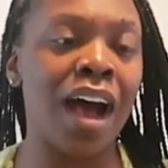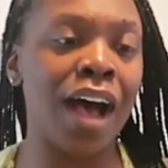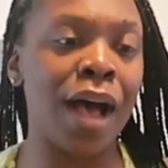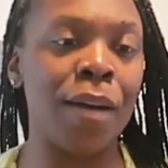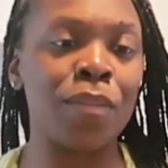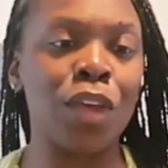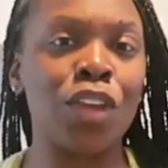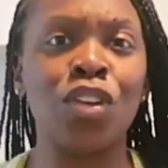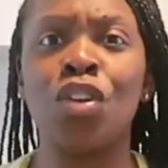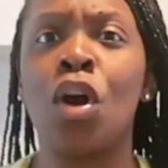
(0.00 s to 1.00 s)

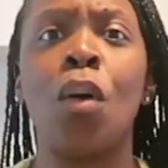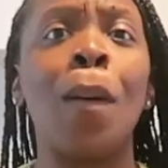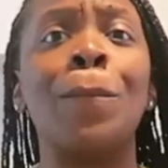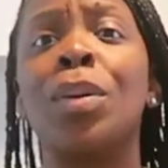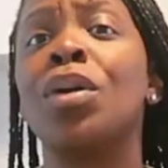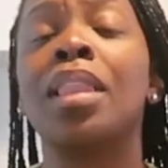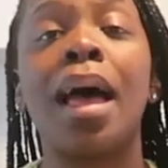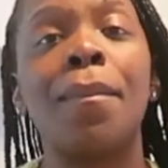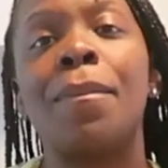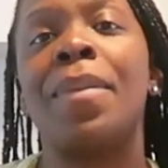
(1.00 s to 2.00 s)
a
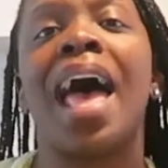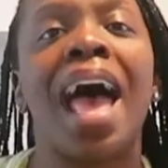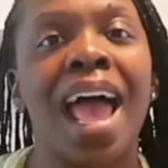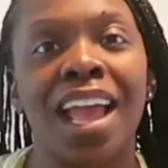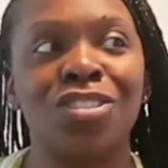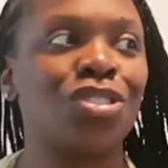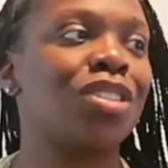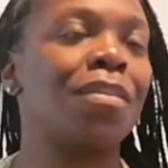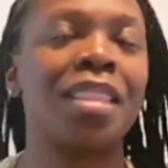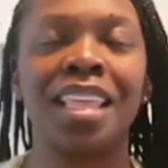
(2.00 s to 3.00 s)
burlap bag, just
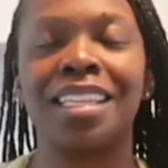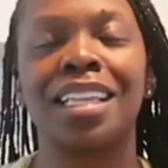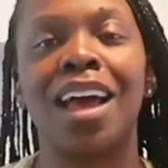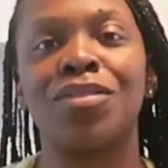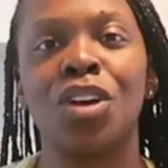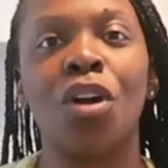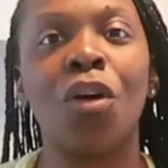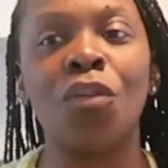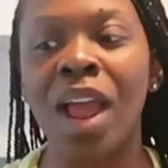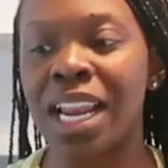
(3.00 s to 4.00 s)
some of the things that I've done
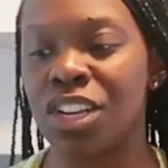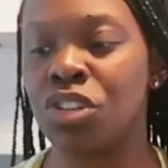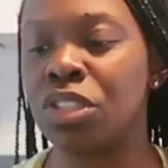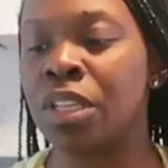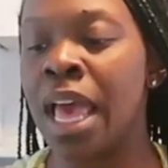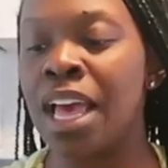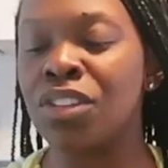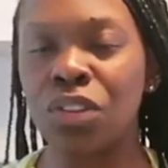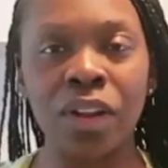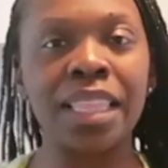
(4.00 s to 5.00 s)
already, just
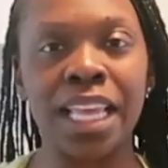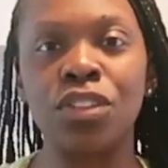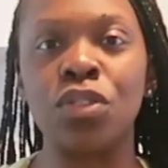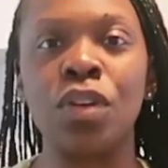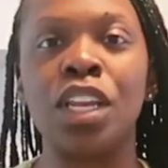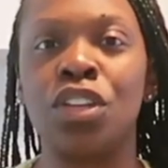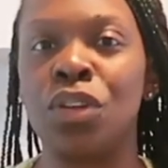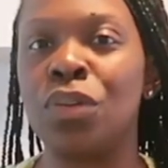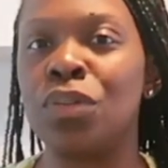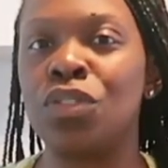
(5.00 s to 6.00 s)
certain things you can
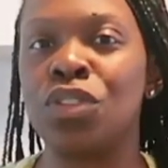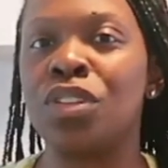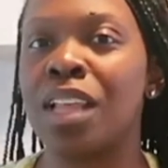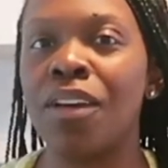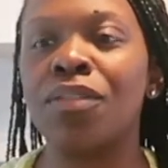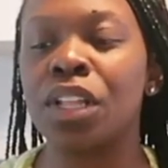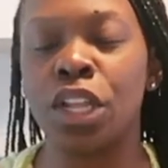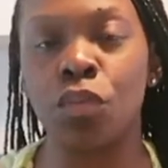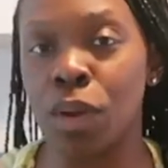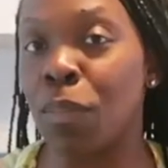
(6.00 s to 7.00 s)
use to
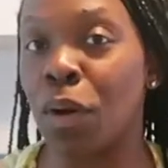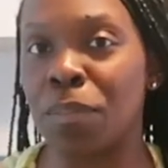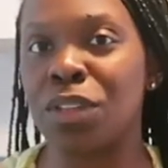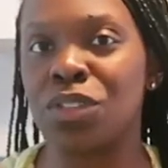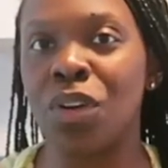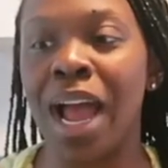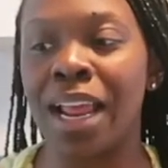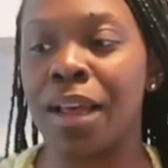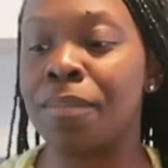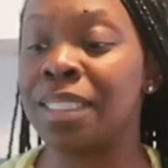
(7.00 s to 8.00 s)
definitely repurpose your
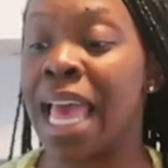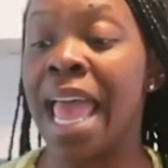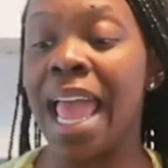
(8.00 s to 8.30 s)
items.